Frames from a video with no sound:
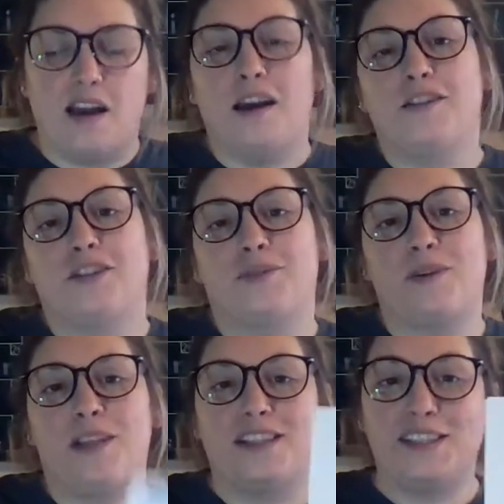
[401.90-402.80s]
I just
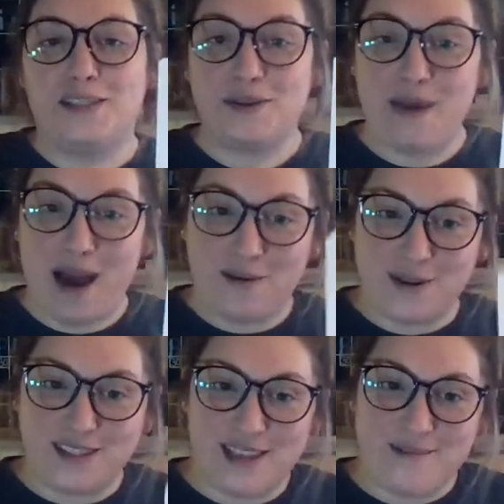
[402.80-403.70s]
realized these are
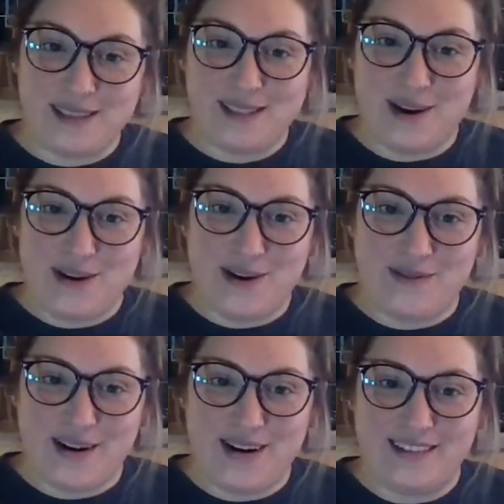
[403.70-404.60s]
backwards. Can we start
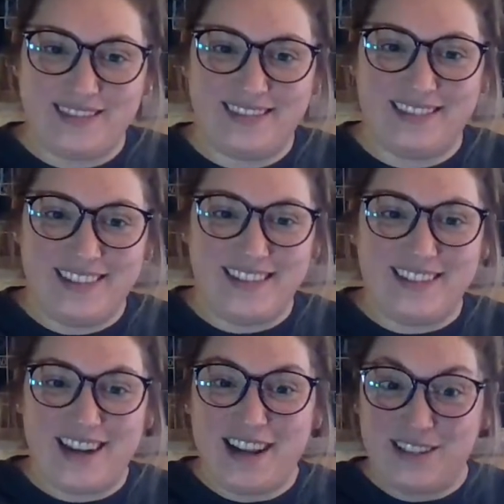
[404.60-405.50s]
over?
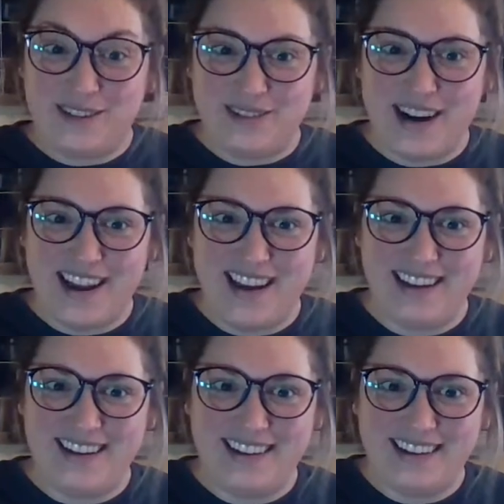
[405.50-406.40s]
Did I do
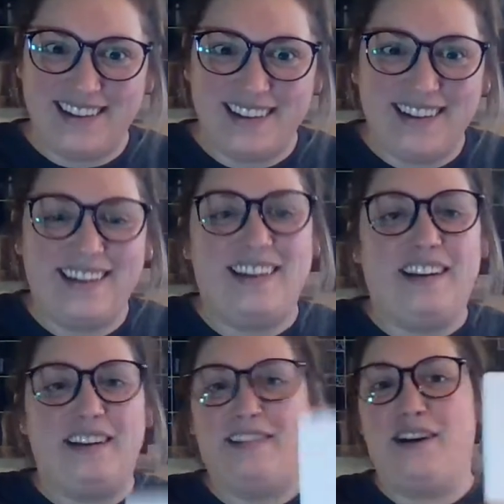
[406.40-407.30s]
it right?
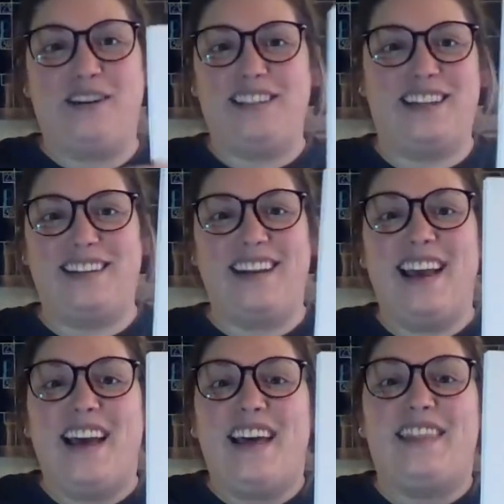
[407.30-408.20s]
No, I didn't.
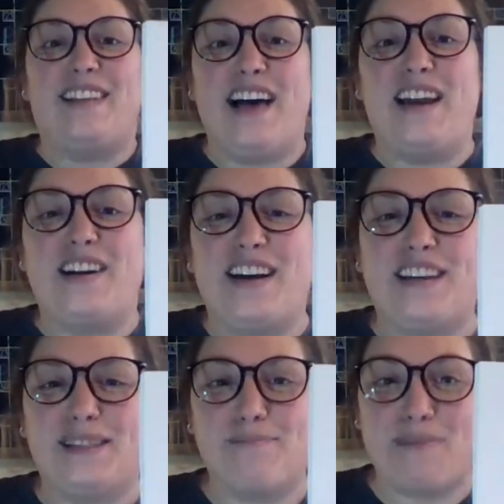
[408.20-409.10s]
The letter
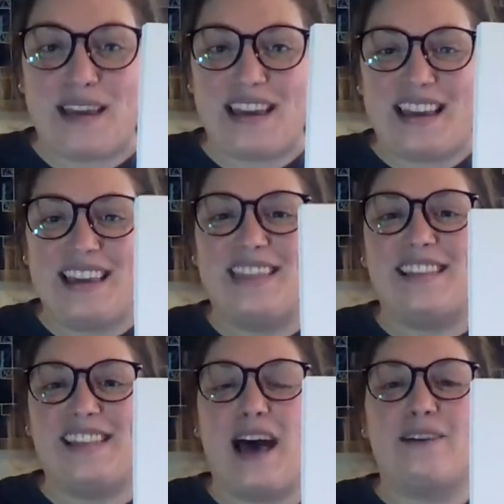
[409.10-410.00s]
is B. The
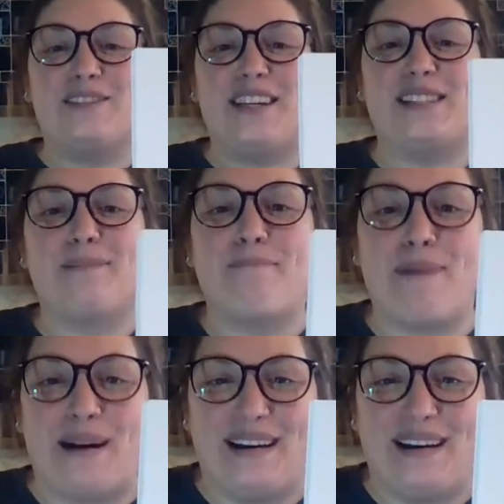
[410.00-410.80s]
sound is B.